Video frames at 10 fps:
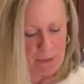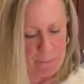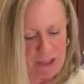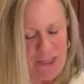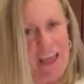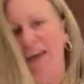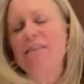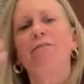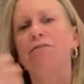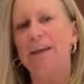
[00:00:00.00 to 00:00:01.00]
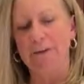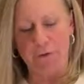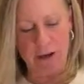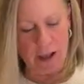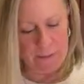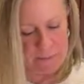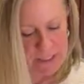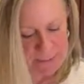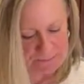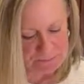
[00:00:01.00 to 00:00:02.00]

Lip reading: But then the flavor comes.